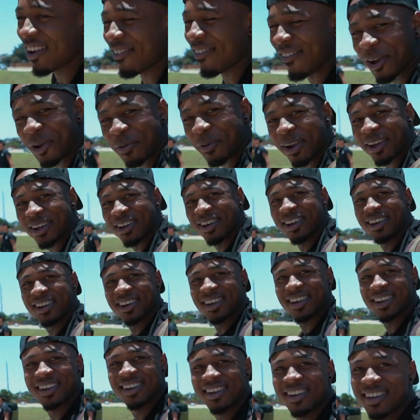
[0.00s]
Why are you wearing a
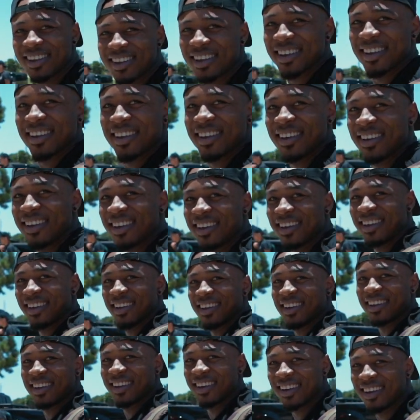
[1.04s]
hoodie?
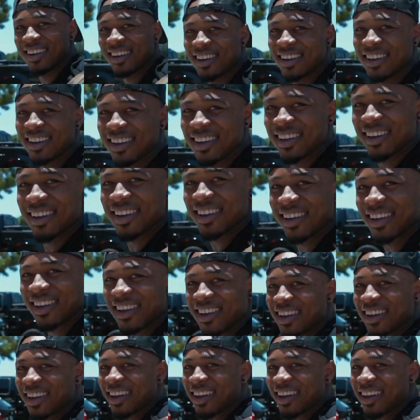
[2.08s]
I was cold in the office.